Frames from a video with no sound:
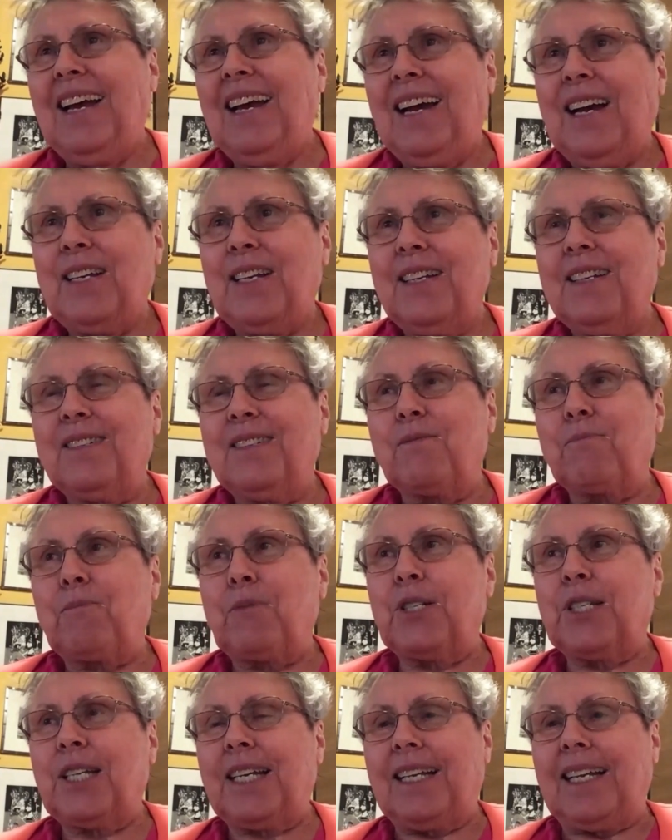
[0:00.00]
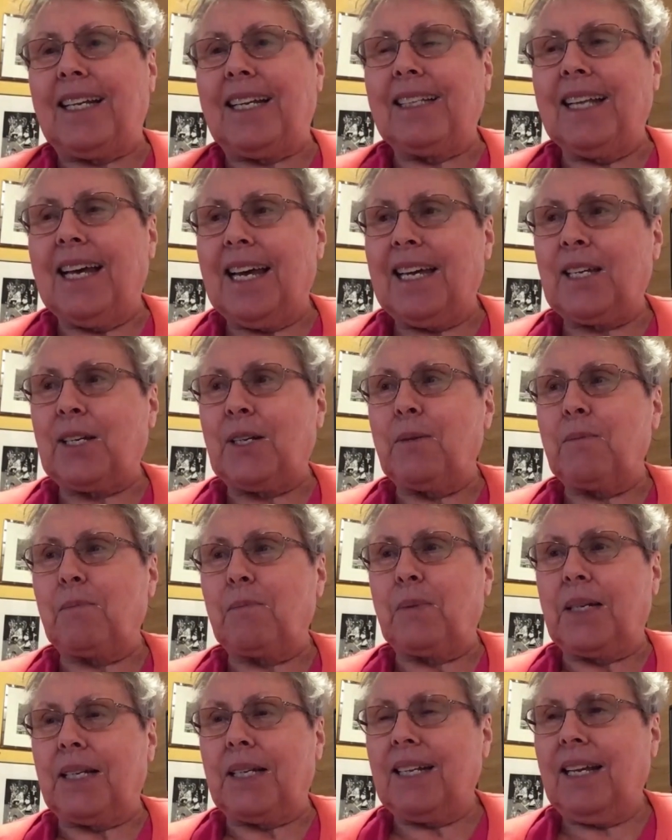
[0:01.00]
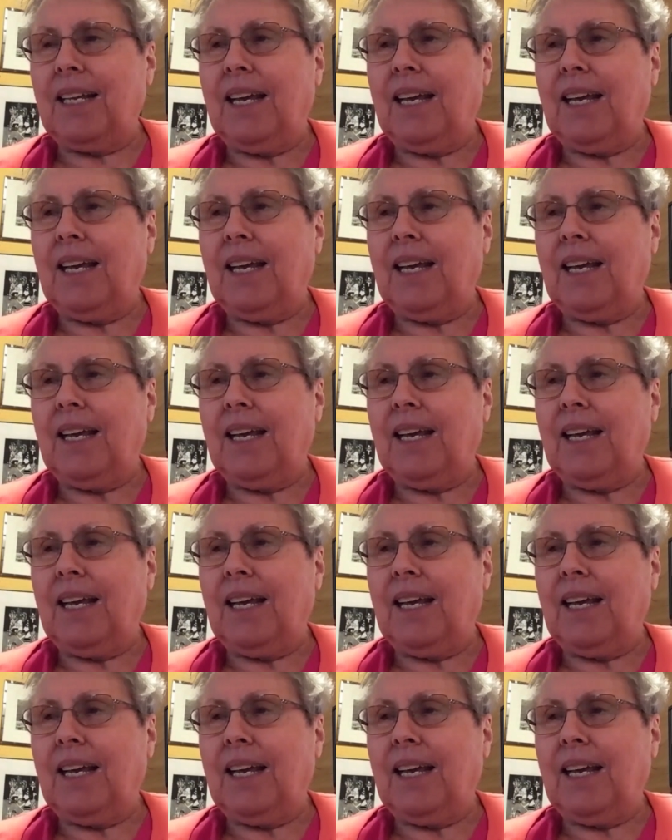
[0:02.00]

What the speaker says: I didn't particularly like it, but